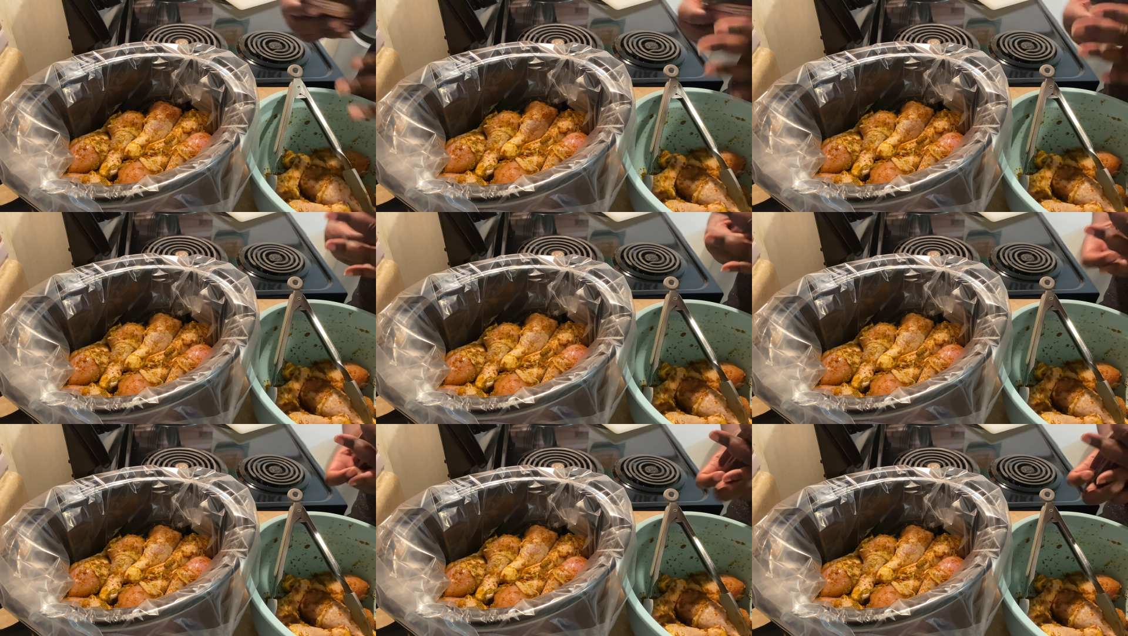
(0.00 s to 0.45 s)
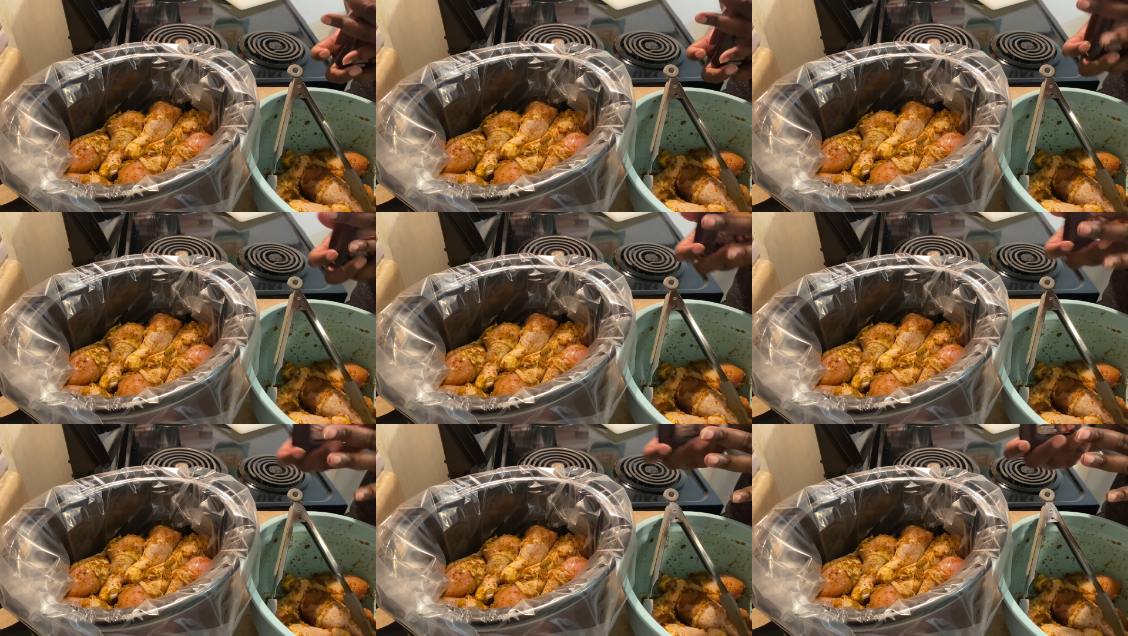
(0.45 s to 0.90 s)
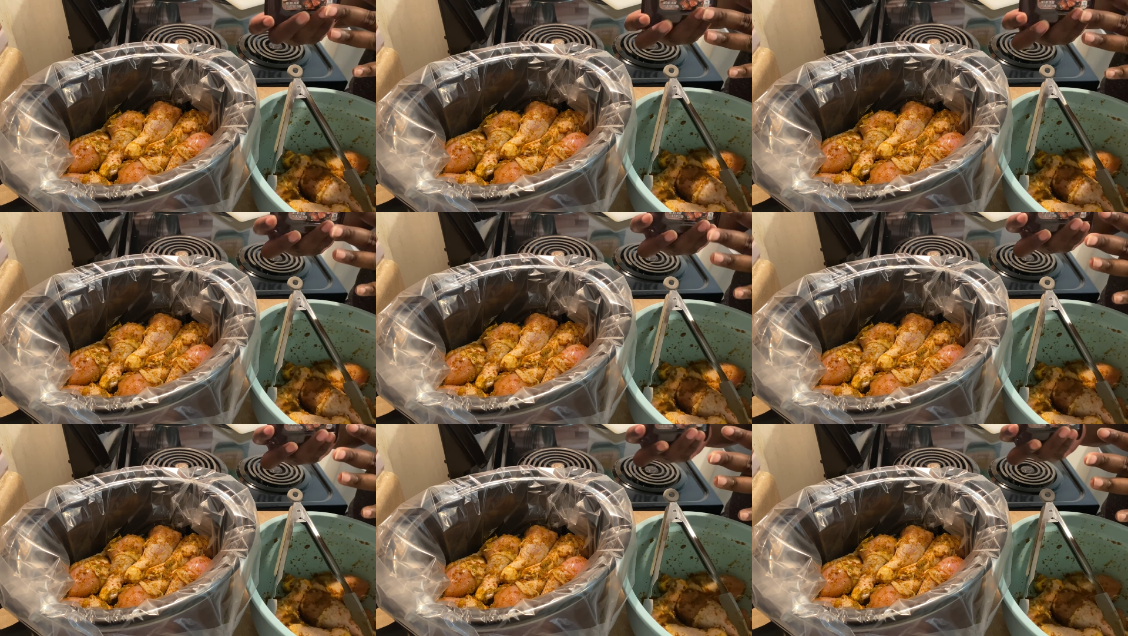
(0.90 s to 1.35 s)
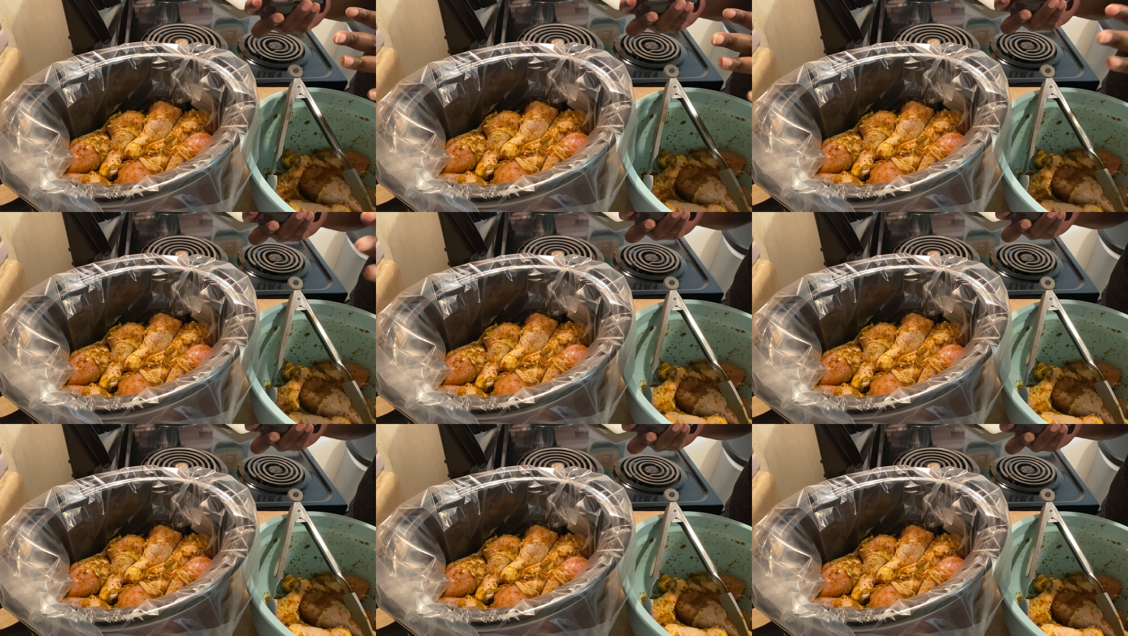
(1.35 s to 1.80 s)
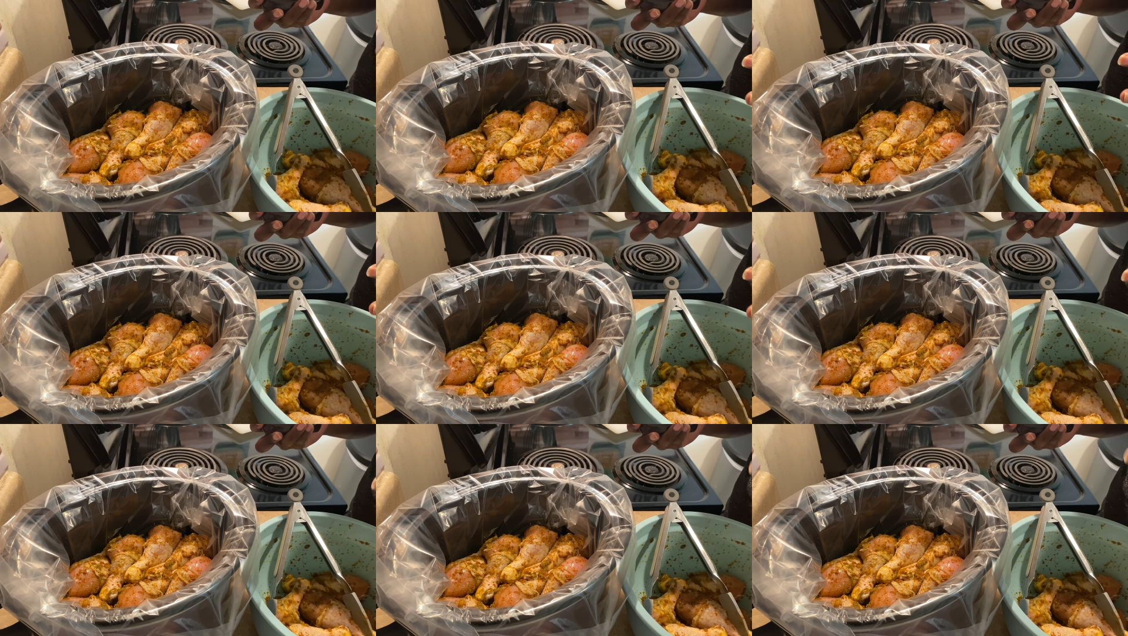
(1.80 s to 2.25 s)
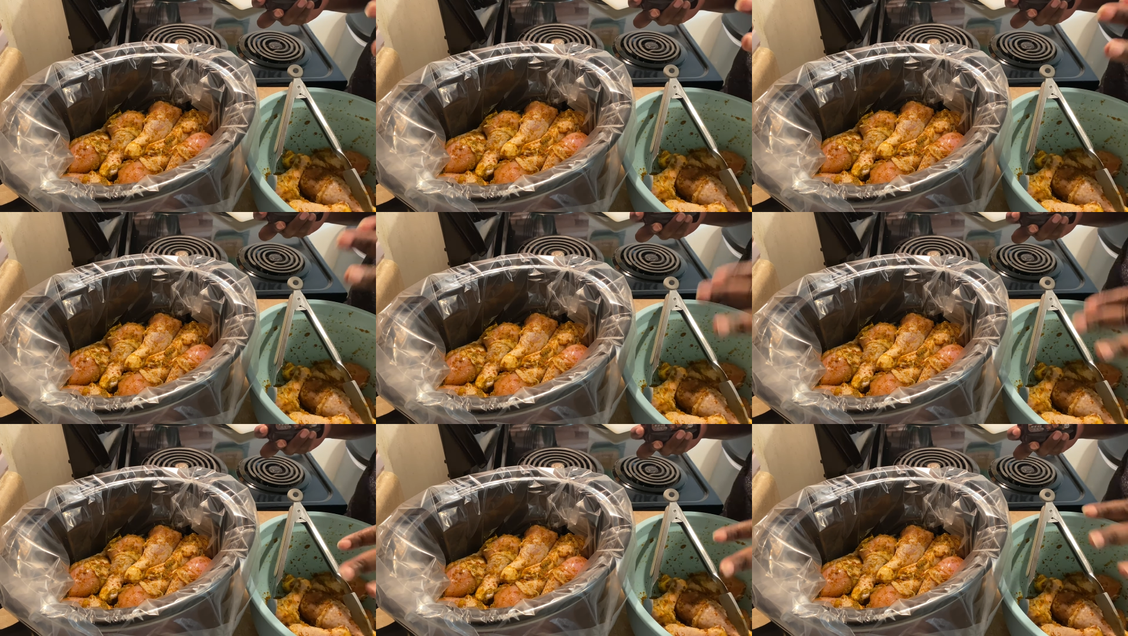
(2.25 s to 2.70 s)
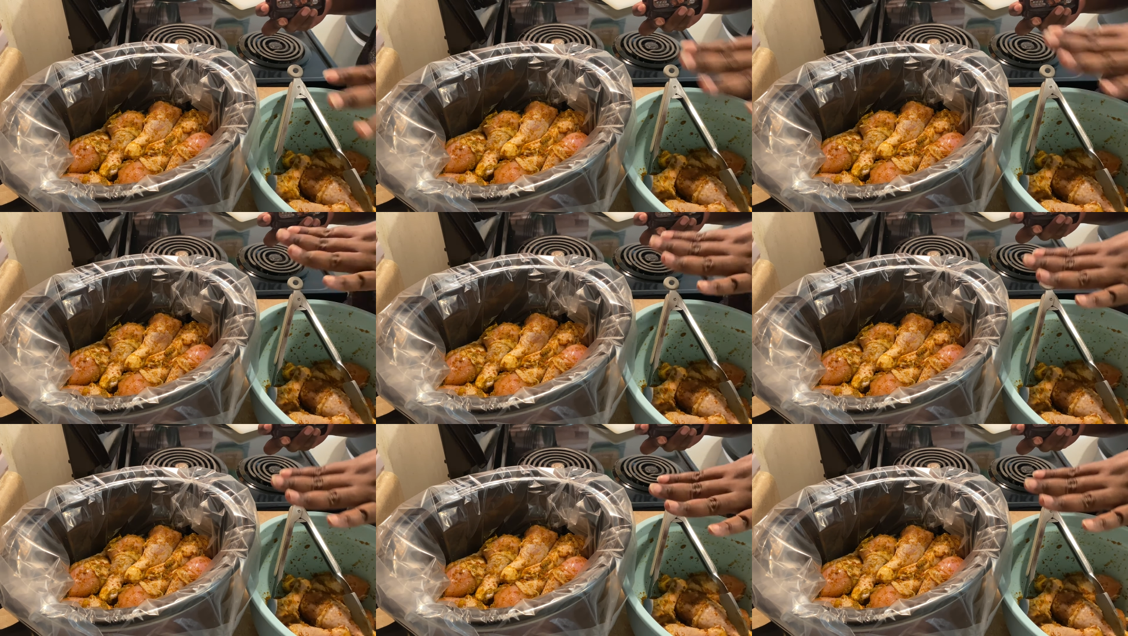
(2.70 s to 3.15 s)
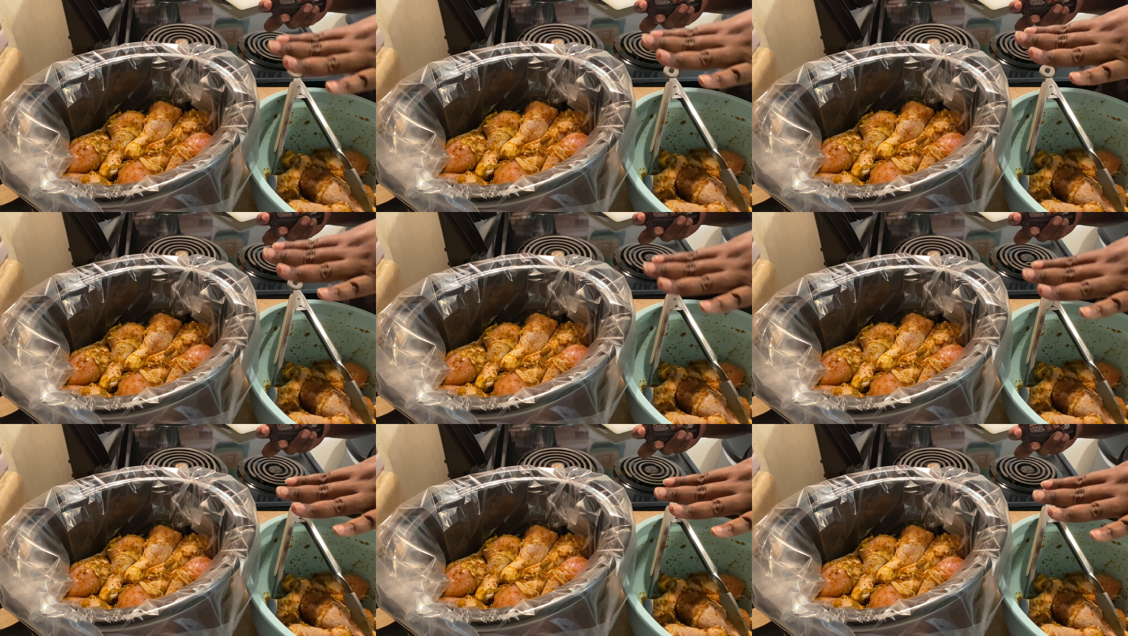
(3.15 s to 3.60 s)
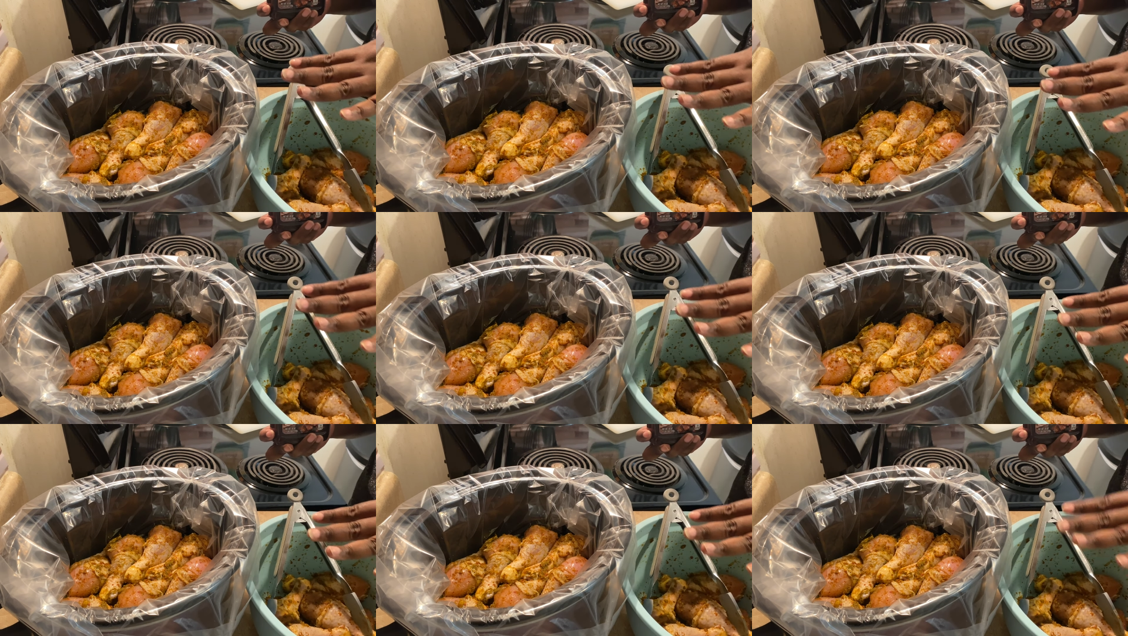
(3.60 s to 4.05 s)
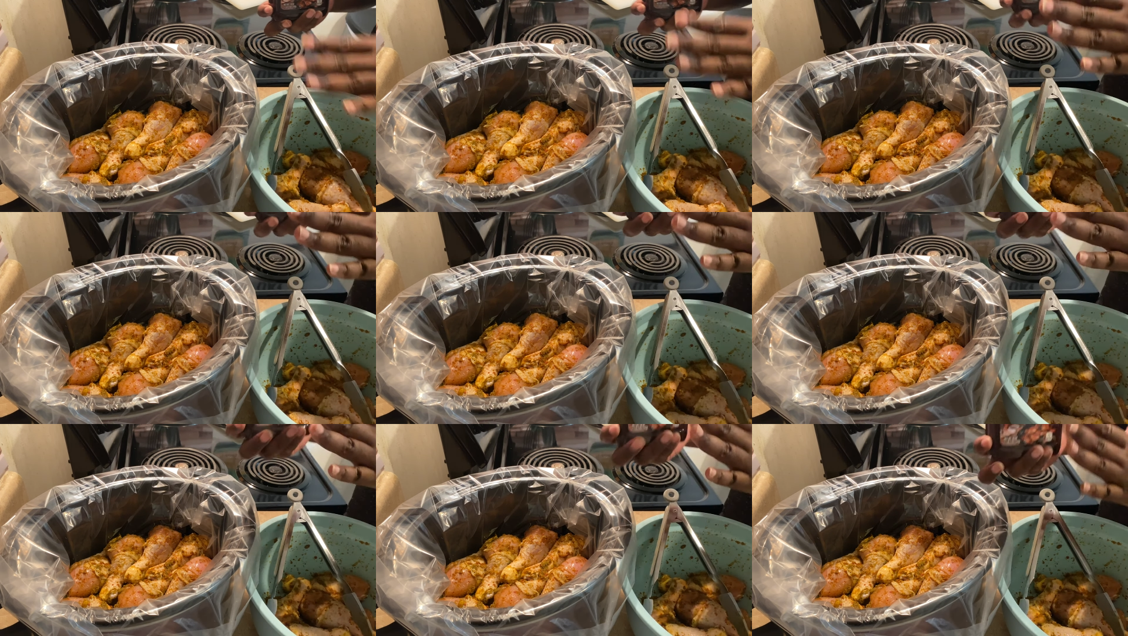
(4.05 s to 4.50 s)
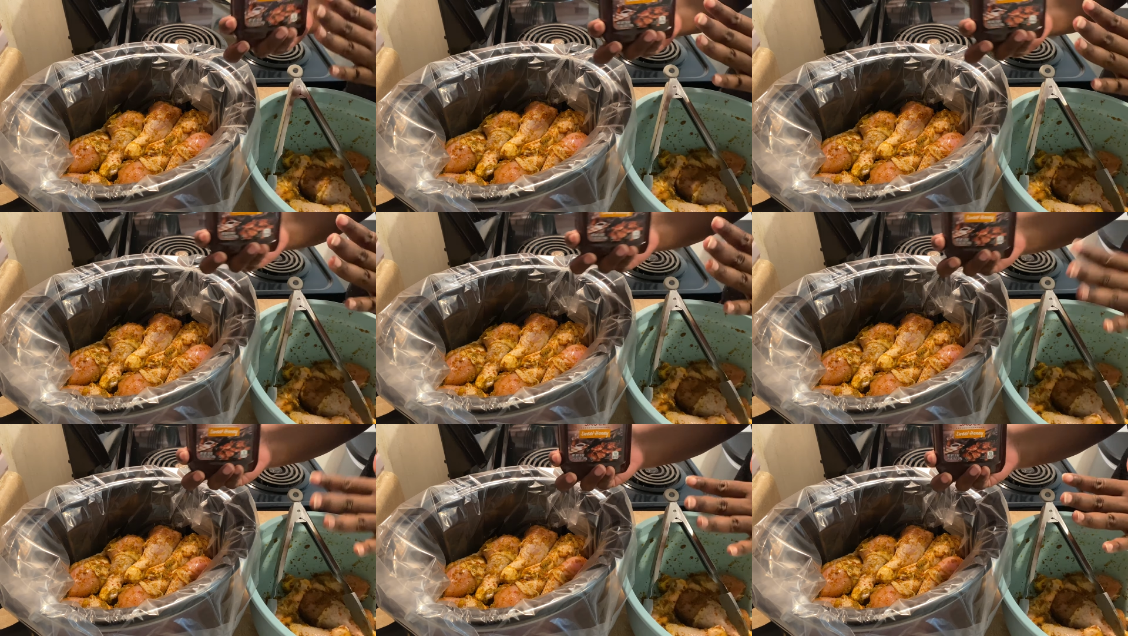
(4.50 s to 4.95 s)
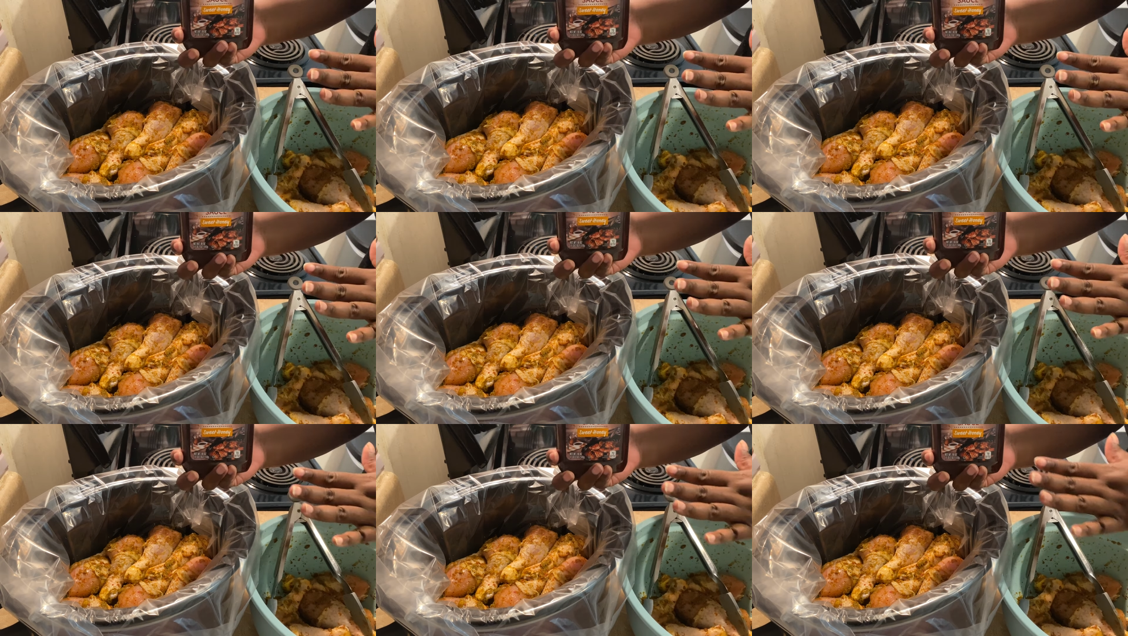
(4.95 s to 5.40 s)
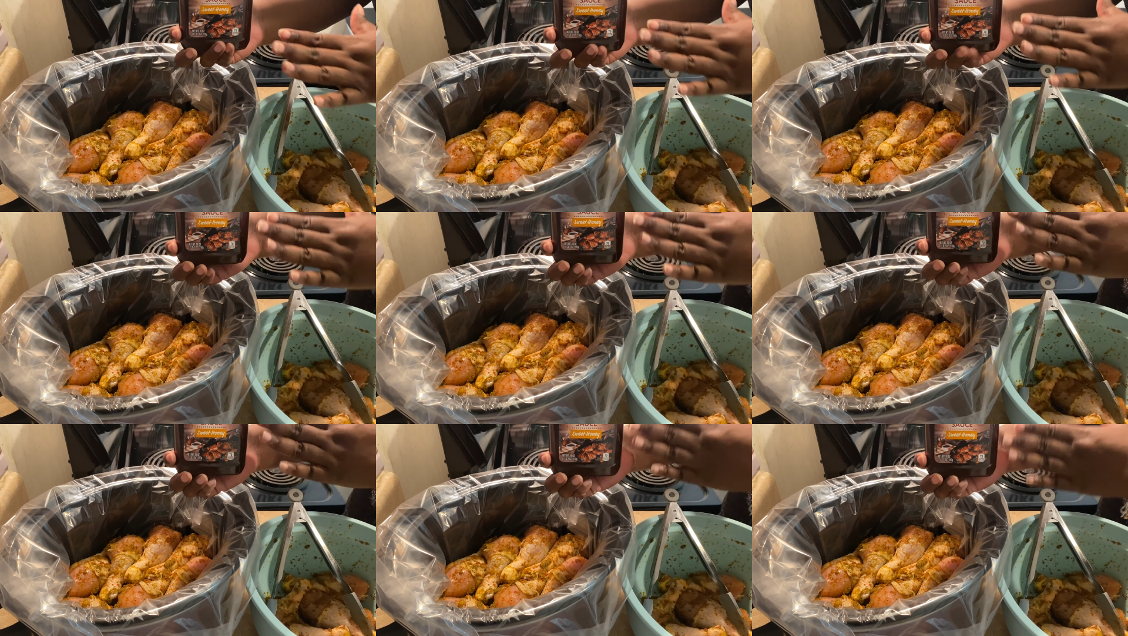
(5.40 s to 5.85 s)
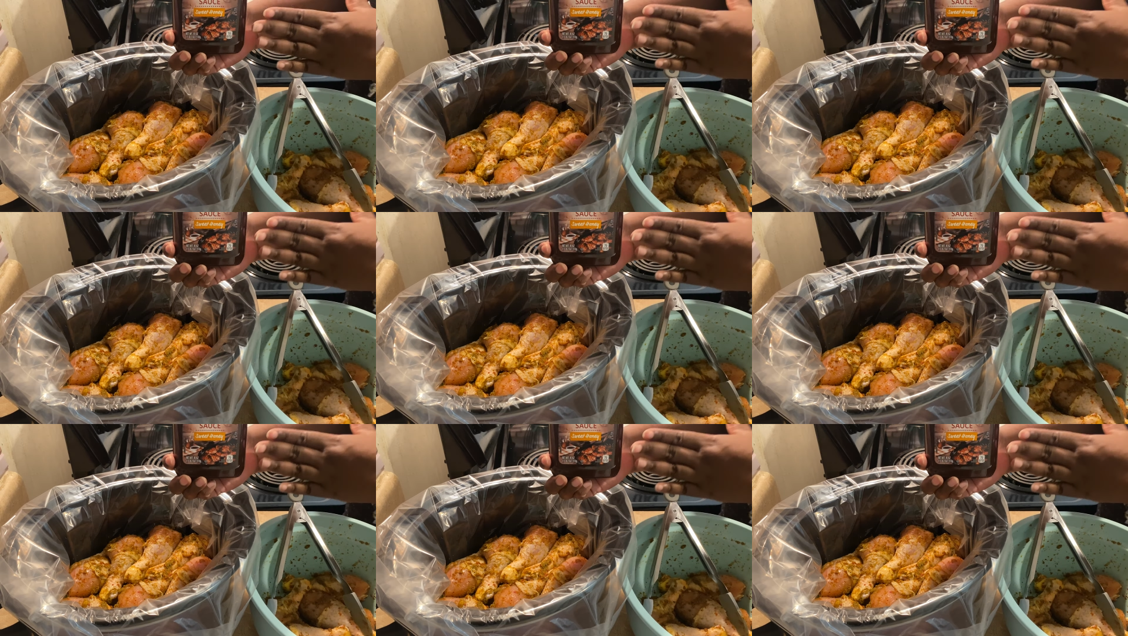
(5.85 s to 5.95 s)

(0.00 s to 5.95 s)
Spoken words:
No face is visible, so there are no lips to read.